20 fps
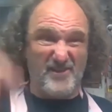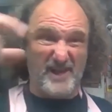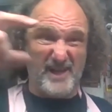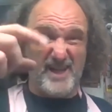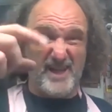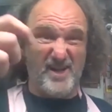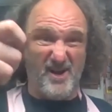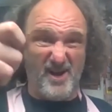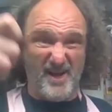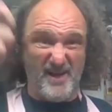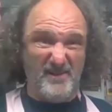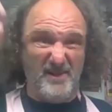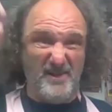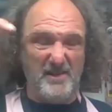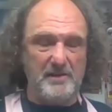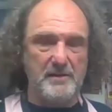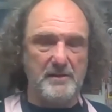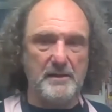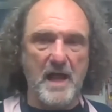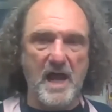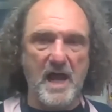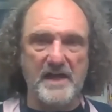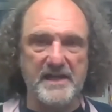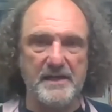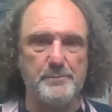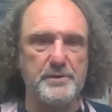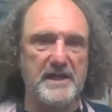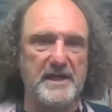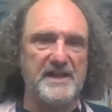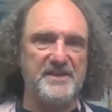flick it on, lock
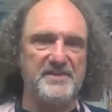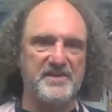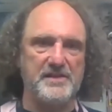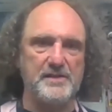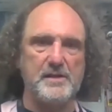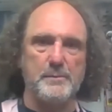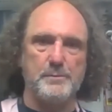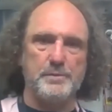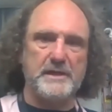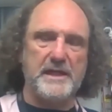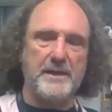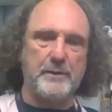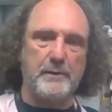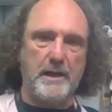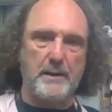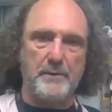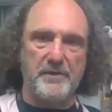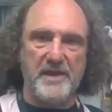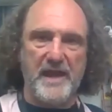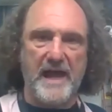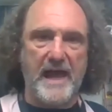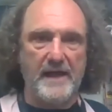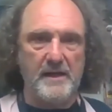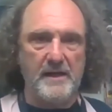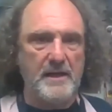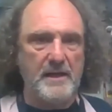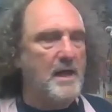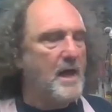it in place, and you can play around with that.